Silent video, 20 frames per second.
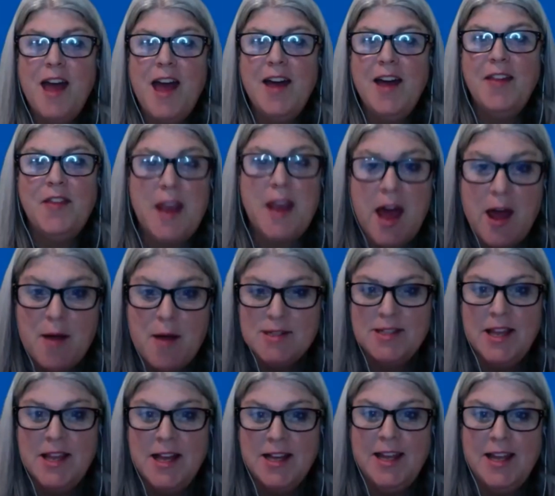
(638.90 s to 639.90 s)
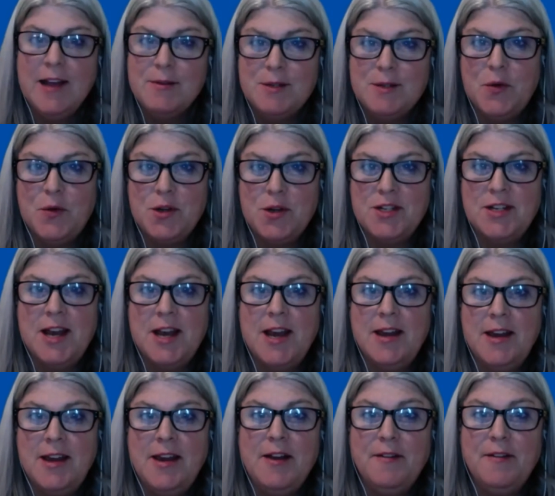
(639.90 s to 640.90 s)
add that I was lucky. I was fortunate
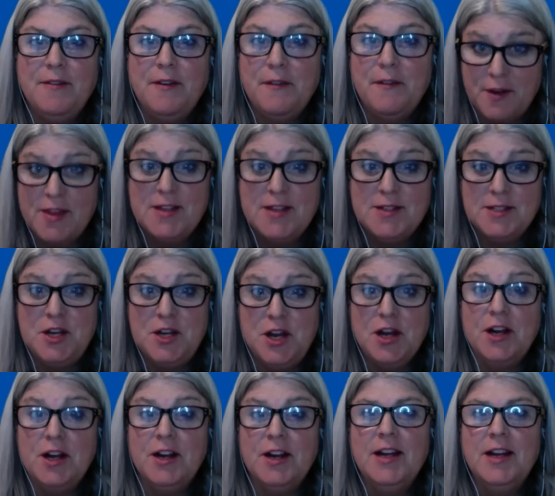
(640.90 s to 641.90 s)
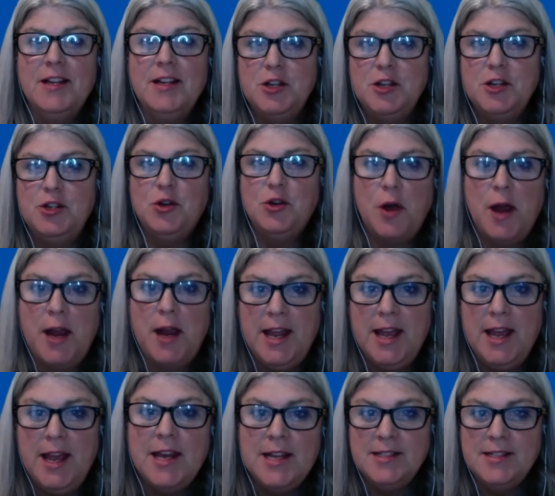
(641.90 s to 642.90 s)
enough for this year to join
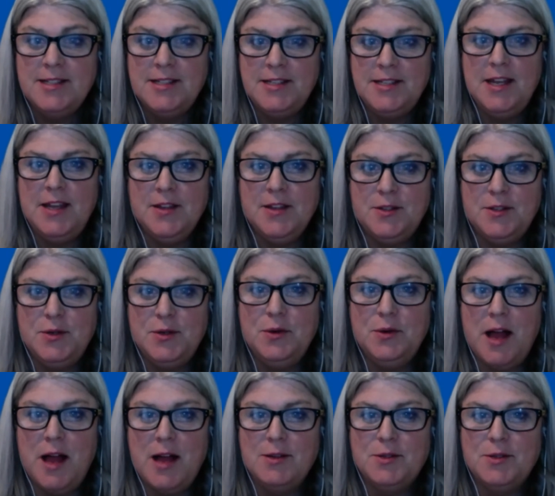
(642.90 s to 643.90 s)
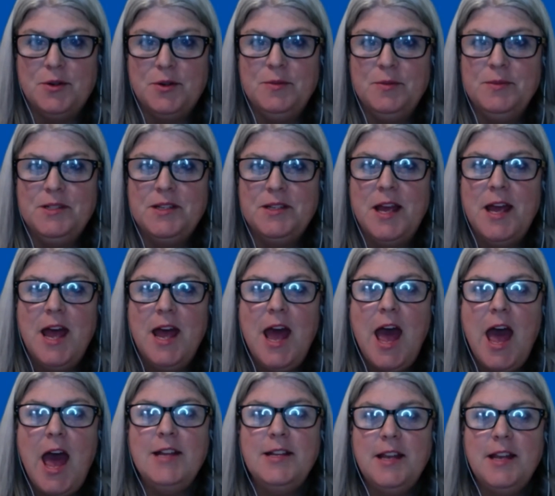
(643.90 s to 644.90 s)
in and see the 2 classrooms.
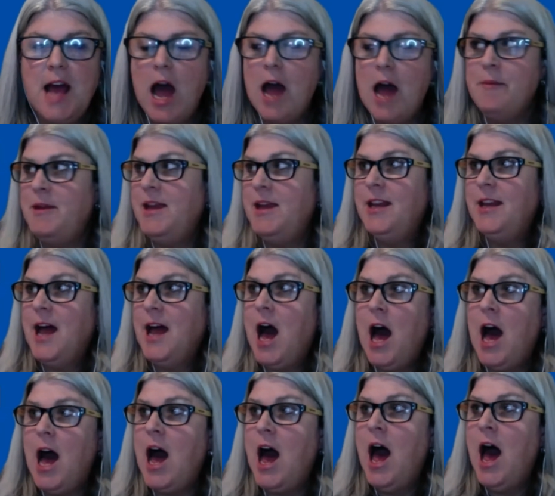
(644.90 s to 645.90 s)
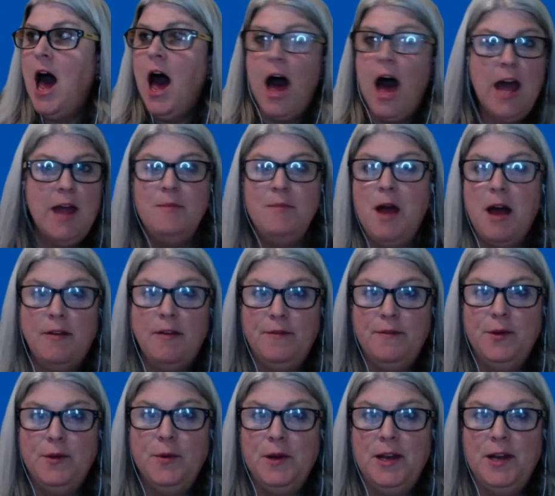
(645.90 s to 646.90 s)
And I mean, I am not
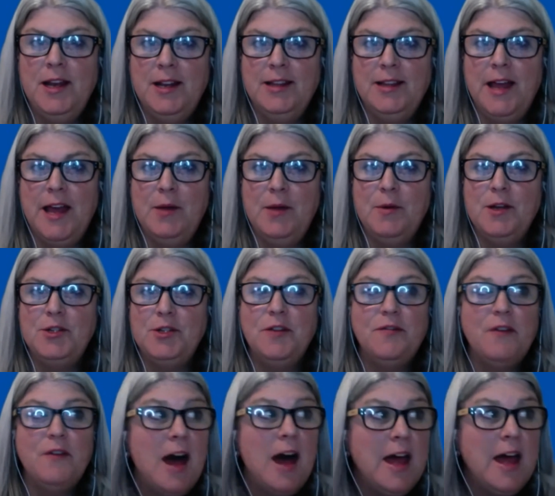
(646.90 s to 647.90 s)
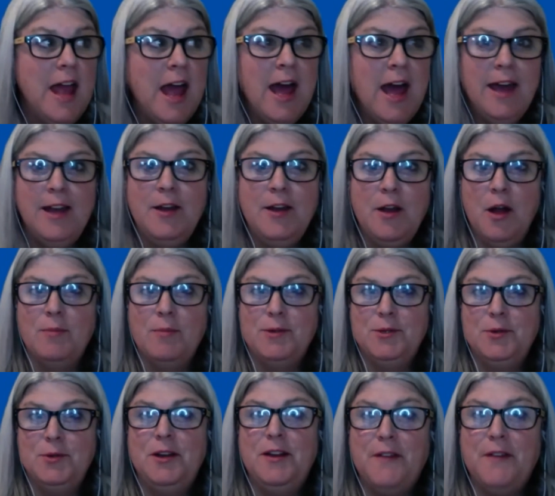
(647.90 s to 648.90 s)
fluent in a language. If I had an
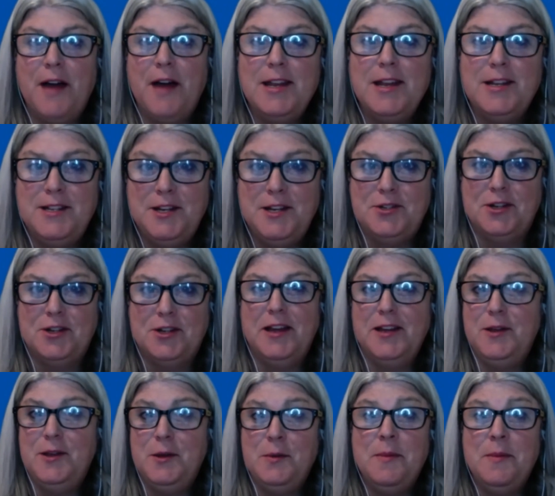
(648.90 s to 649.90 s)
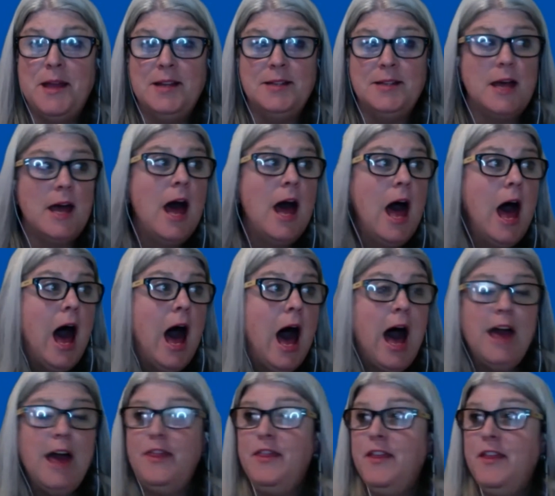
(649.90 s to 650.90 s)
opportunity, if I had a teacher like you, Amanda,
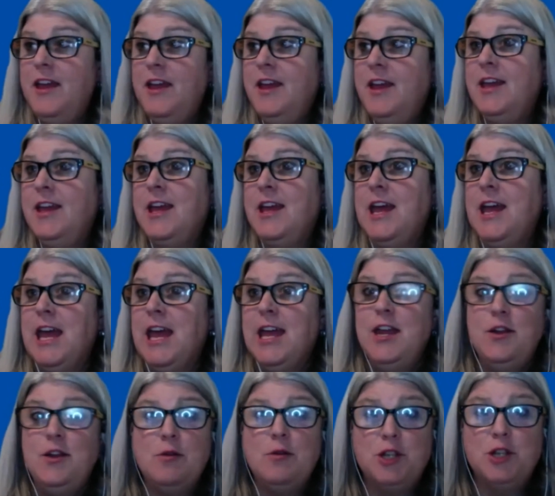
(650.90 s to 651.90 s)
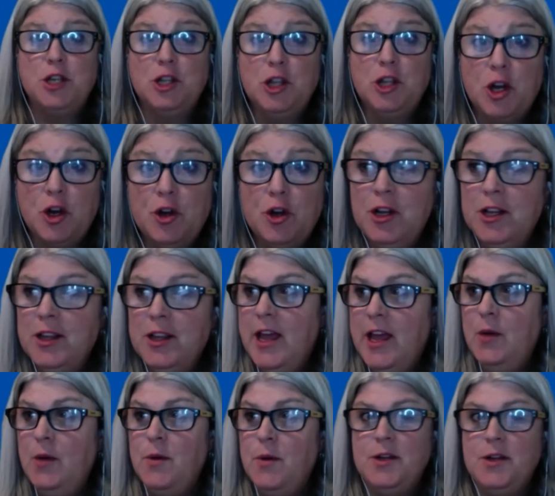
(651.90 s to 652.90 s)
I think, you know, to learn a
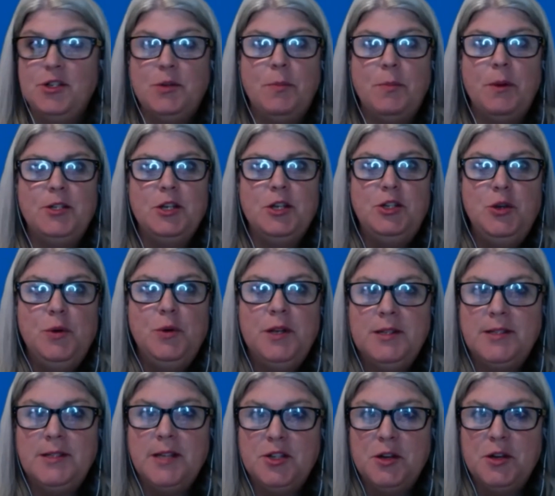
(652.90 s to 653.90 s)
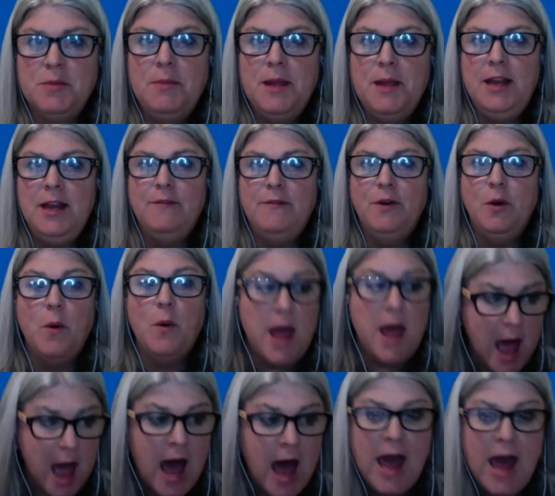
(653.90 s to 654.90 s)
language, but to do it in such a meaningful
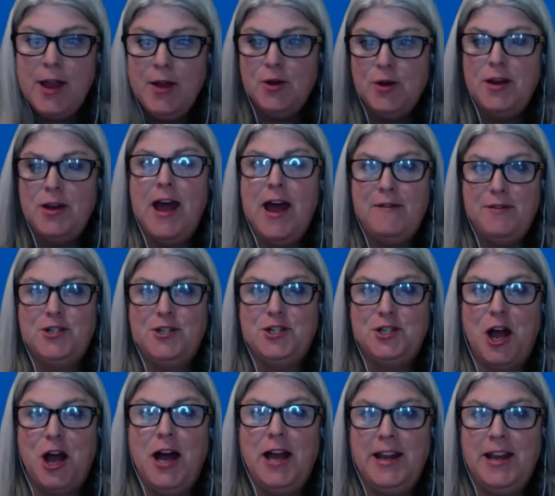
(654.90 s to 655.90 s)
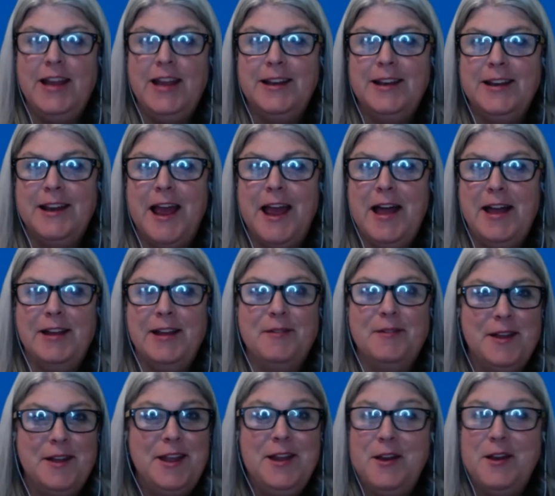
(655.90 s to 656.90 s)
way, I could have a shot at
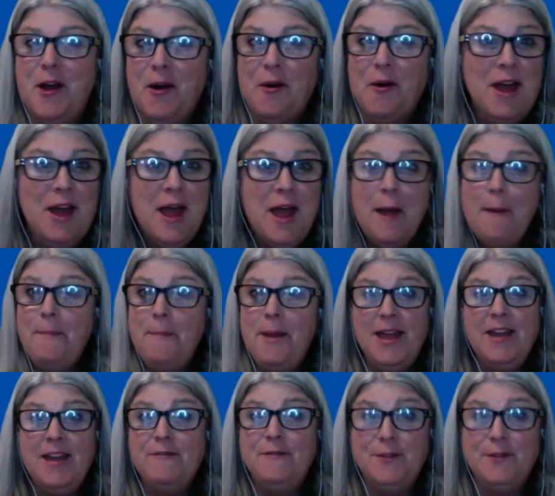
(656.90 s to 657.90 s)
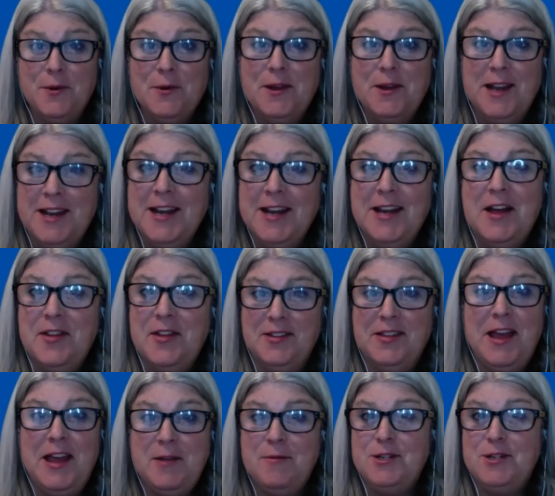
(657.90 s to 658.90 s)
you know, being fluent in another
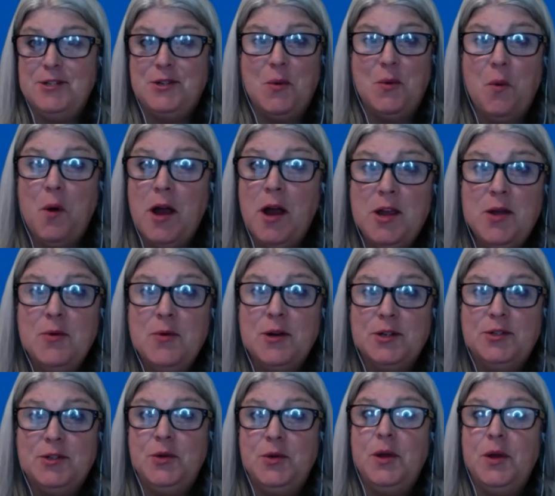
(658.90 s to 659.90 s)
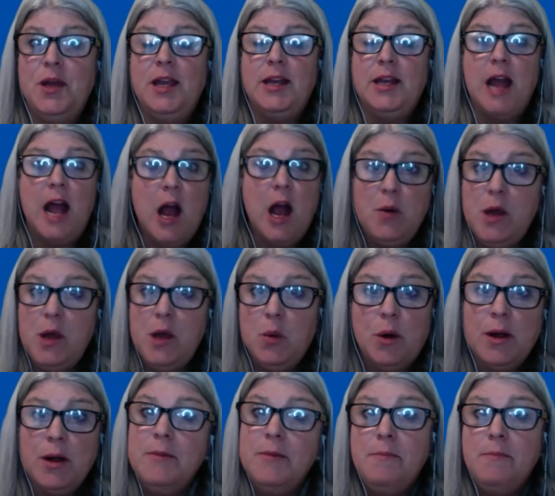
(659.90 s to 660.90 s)
language. So what you were doing and how you
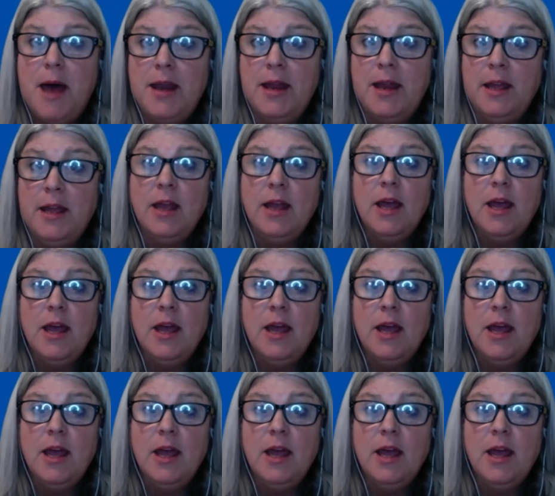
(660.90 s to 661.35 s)
were embedding